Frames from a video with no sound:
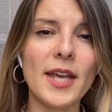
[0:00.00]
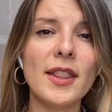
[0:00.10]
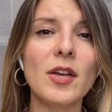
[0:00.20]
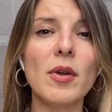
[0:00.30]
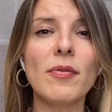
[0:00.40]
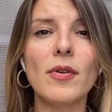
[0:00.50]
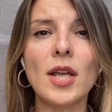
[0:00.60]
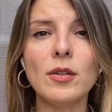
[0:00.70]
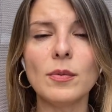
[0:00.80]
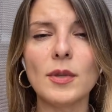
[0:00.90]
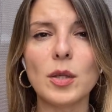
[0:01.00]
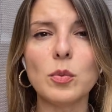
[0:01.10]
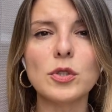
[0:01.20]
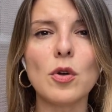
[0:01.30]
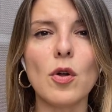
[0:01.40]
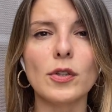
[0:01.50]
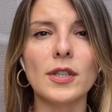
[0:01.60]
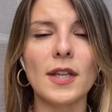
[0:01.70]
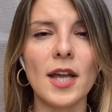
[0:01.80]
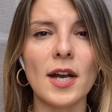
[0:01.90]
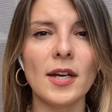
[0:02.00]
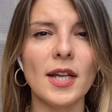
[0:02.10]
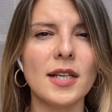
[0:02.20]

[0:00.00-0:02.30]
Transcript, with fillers: Then the referendum that was held there